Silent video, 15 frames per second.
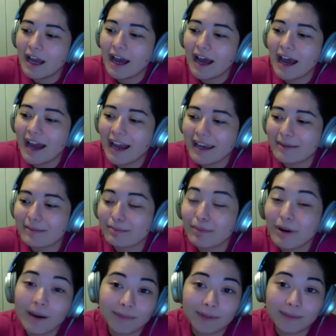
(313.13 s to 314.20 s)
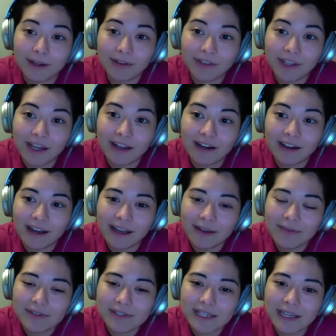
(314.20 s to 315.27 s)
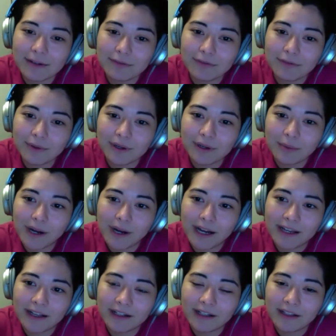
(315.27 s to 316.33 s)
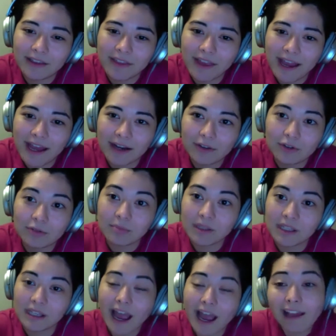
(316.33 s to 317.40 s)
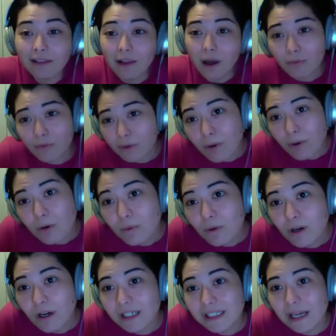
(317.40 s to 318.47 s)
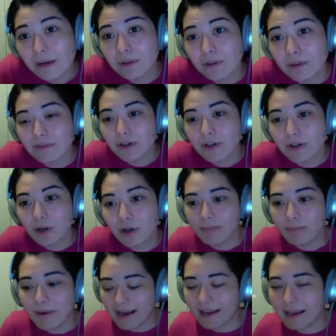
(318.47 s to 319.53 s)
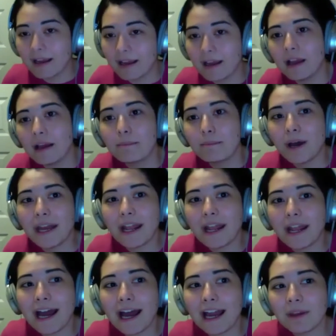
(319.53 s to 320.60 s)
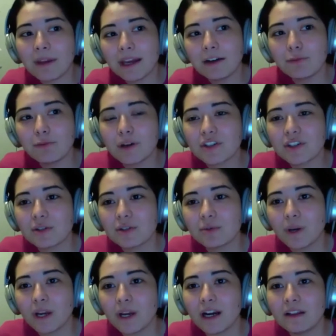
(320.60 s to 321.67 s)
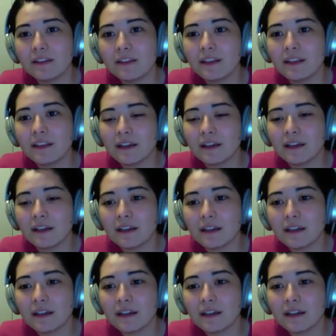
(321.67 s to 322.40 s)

I am pumped about that. I've said for a while that to me, I love remote work and I would never go back, but I'm the kind of person where the